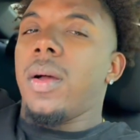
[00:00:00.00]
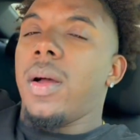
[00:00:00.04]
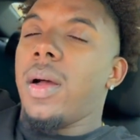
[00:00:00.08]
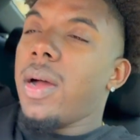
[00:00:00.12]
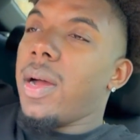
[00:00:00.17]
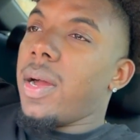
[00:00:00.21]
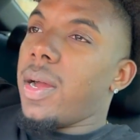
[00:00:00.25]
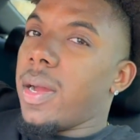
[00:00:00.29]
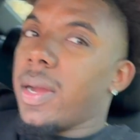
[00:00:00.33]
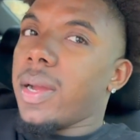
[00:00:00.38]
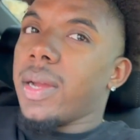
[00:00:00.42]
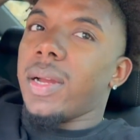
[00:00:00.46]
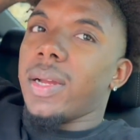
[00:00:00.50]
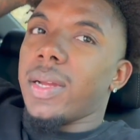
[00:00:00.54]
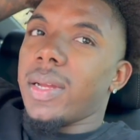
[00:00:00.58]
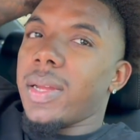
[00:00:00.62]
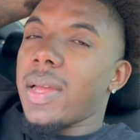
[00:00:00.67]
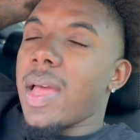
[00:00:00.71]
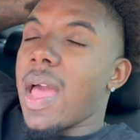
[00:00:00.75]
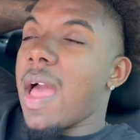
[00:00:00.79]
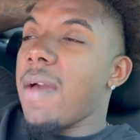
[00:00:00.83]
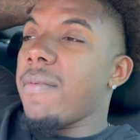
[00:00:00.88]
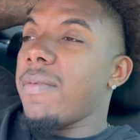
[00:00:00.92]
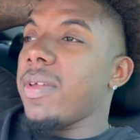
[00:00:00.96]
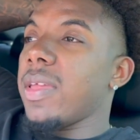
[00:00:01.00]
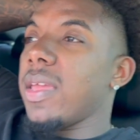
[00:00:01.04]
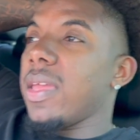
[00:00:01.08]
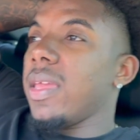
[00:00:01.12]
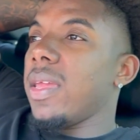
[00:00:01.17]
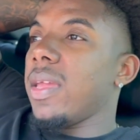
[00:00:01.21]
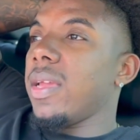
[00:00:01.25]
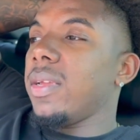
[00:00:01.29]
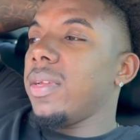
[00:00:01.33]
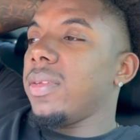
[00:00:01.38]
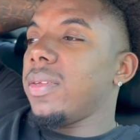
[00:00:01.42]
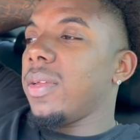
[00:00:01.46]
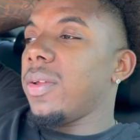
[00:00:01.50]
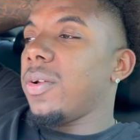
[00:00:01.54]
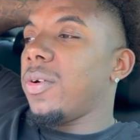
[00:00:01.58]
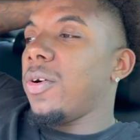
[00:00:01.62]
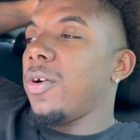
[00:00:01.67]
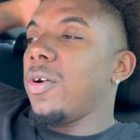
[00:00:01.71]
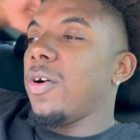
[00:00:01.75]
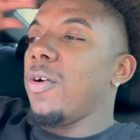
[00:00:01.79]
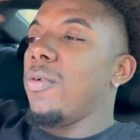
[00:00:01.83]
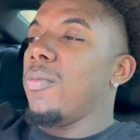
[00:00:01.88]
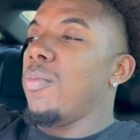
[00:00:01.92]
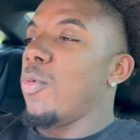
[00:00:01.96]
I haven't ate anything
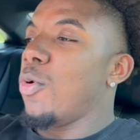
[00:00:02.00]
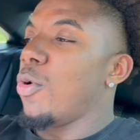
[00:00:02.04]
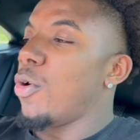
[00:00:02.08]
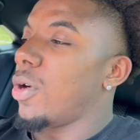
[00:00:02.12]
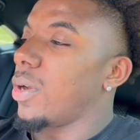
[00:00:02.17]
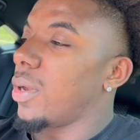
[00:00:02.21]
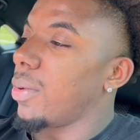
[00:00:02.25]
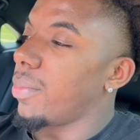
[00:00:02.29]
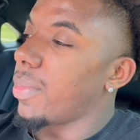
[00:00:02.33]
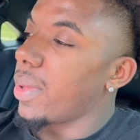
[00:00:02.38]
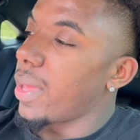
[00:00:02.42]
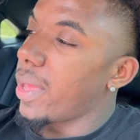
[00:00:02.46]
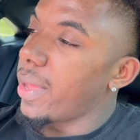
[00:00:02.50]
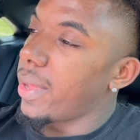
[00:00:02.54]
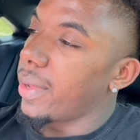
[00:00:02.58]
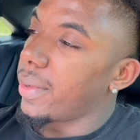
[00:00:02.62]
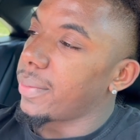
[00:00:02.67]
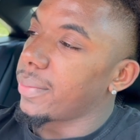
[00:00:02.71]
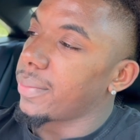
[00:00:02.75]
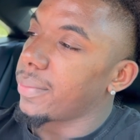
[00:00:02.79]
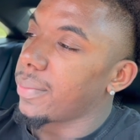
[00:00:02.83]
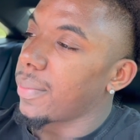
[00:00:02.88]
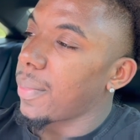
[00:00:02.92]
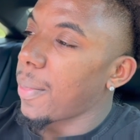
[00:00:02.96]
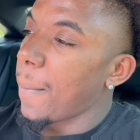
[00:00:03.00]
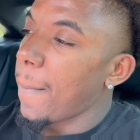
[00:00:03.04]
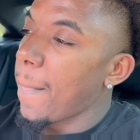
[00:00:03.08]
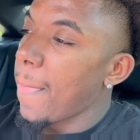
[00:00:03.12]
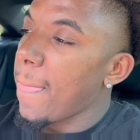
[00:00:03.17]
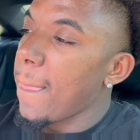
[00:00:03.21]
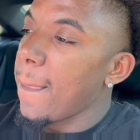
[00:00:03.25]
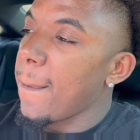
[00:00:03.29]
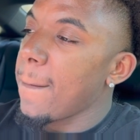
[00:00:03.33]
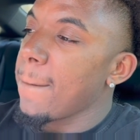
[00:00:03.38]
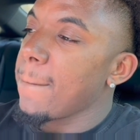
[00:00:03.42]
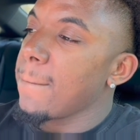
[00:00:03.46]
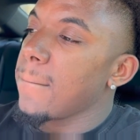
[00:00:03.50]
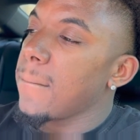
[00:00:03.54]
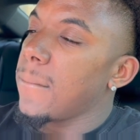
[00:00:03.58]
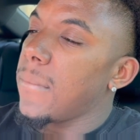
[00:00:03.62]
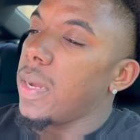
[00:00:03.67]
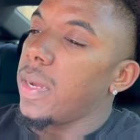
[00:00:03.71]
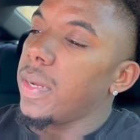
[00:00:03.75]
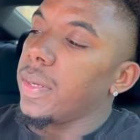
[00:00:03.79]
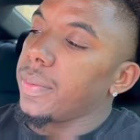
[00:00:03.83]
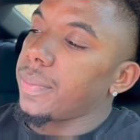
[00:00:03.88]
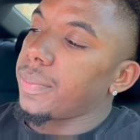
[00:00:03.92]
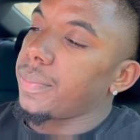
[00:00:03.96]
all morning, man.
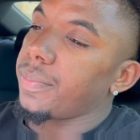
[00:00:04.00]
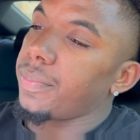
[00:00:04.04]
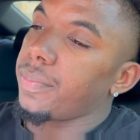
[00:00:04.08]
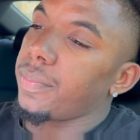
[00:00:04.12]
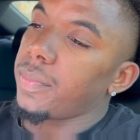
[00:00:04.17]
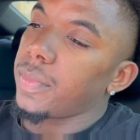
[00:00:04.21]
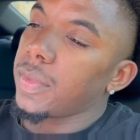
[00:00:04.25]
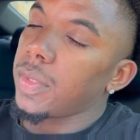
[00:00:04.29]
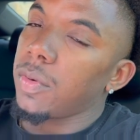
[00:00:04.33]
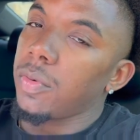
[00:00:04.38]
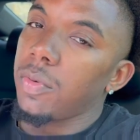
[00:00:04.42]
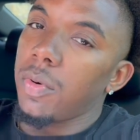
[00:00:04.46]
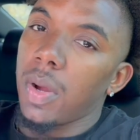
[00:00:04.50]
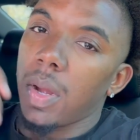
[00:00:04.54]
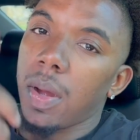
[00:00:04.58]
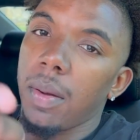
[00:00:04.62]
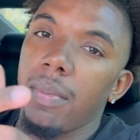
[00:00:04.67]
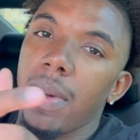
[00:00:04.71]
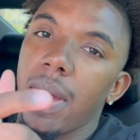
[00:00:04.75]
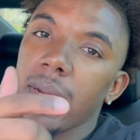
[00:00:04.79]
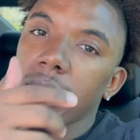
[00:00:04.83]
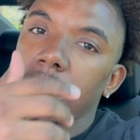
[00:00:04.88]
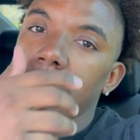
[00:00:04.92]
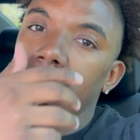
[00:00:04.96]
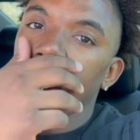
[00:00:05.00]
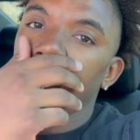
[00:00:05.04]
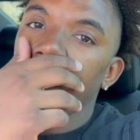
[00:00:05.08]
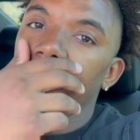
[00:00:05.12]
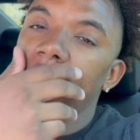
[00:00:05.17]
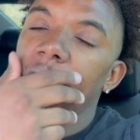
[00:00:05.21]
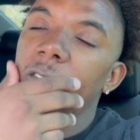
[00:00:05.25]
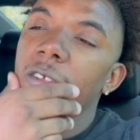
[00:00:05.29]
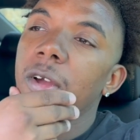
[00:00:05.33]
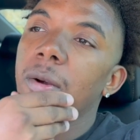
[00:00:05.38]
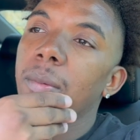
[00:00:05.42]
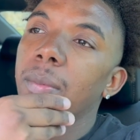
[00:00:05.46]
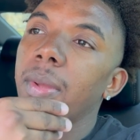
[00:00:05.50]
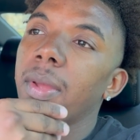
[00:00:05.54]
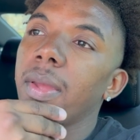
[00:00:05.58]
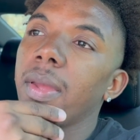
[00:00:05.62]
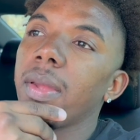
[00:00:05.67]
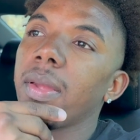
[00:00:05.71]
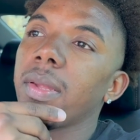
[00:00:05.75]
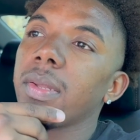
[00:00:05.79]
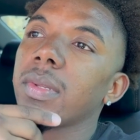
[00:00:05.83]
But welcome back to the video, man.